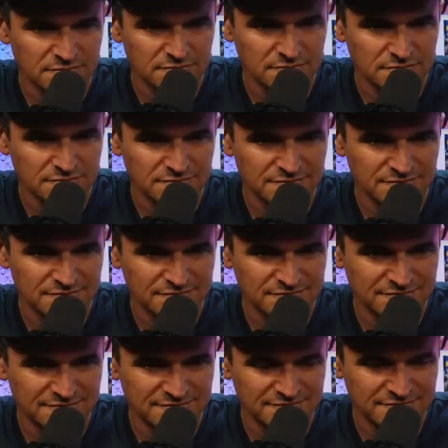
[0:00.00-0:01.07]

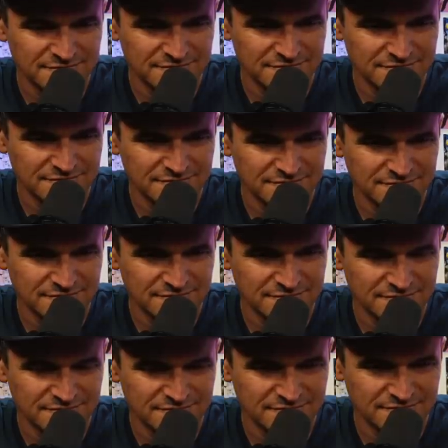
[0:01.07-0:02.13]

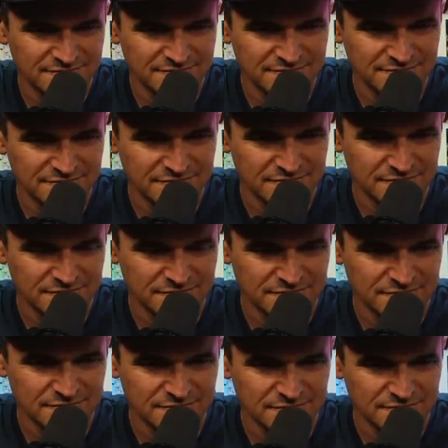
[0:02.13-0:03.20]

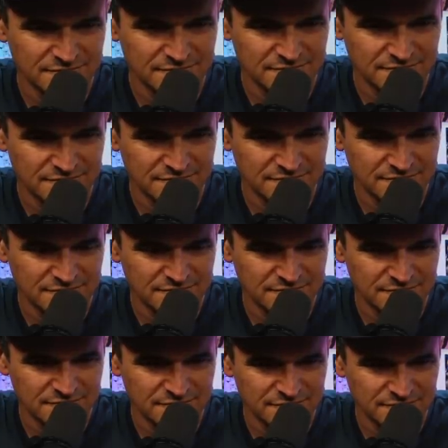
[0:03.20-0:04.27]

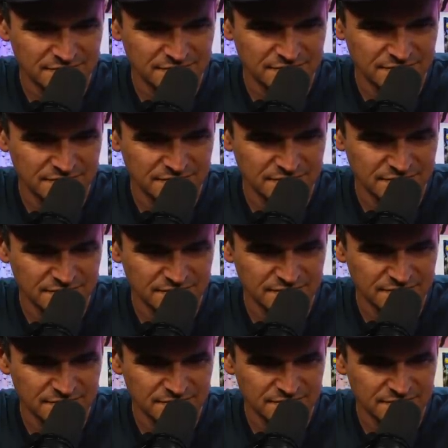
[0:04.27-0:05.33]

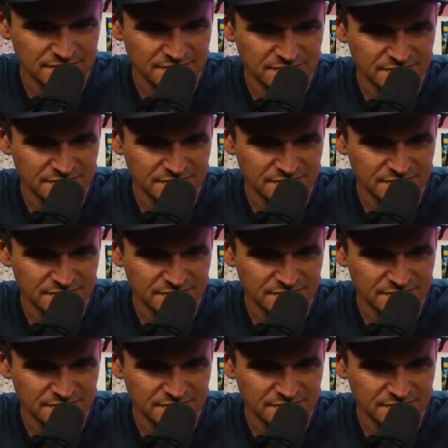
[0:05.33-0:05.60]
The person shown says nothing.